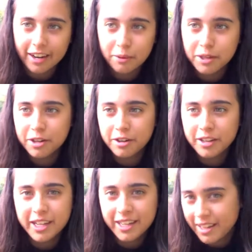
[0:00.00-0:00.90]
When you're
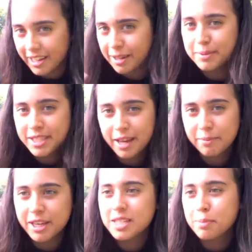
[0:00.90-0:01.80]
getting, like, upset
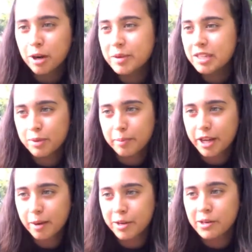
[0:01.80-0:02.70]
because Barbie's
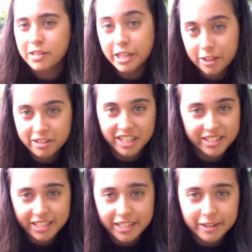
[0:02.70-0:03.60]
ripping up your glitter
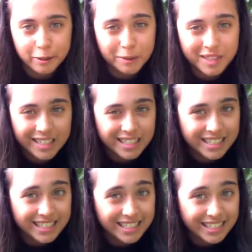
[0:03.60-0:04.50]
tuxedo,
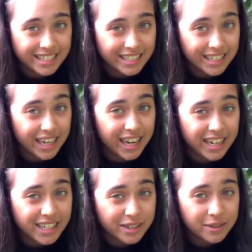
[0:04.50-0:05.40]

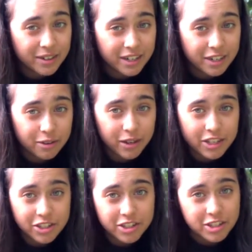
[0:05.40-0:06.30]
kinda wanna
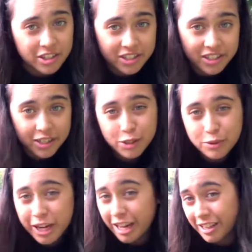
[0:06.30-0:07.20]
question your
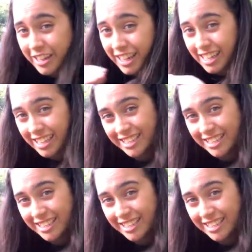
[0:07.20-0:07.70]
sexuality.